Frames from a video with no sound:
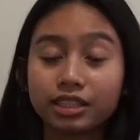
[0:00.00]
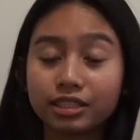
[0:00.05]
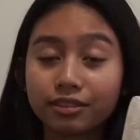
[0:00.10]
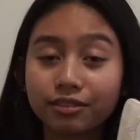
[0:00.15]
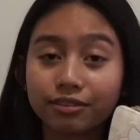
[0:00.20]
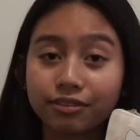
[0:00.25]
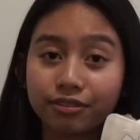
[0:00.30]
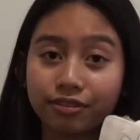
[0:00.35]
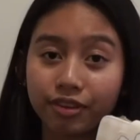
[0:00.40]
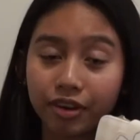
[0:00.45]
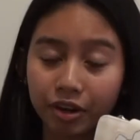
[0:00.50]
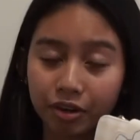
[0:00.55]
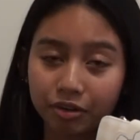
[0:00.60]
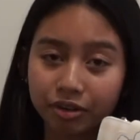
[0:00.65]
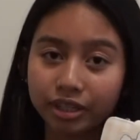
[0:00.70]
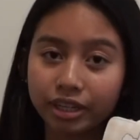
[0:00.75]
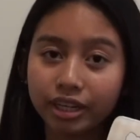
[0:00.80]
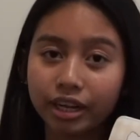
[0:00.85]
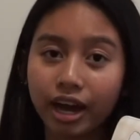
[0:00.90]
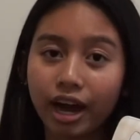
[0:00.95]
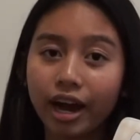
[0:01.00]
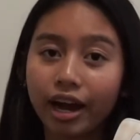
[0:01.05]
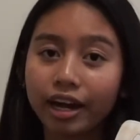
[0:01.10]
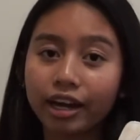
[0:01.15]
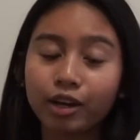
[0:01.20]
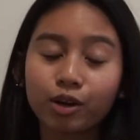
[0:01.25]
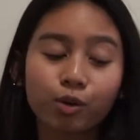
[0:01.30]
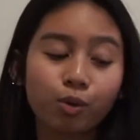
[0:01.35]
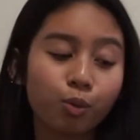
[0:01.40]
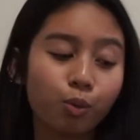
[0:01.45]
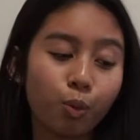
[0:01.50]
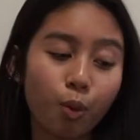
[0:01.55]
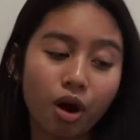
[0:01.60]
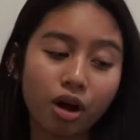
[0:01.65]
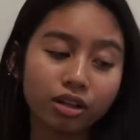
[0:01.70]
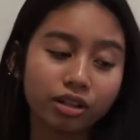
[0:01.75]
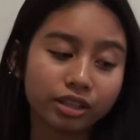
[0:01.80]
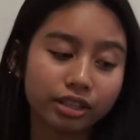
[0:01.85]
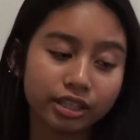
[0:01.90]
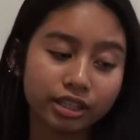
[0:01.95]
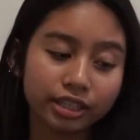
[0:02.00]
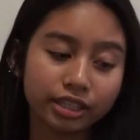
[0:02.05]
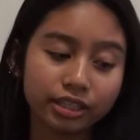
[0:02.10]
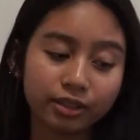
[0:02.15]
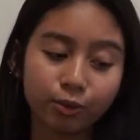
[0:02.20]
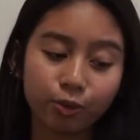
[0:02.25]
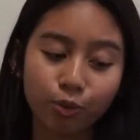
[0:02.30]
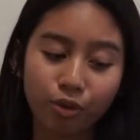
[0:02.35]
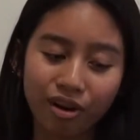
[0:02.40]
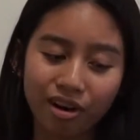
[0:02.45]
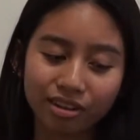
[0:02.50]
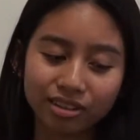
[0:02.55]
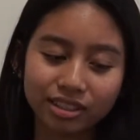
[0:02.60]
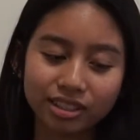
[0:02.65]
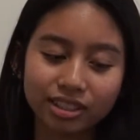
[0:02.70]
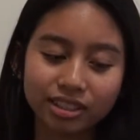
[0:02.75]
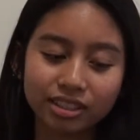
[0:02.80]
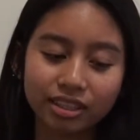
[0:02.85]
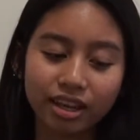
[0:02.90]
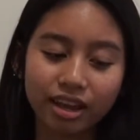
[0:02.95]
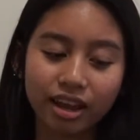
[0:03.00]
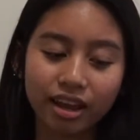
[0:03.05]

It's a very high quality wallet.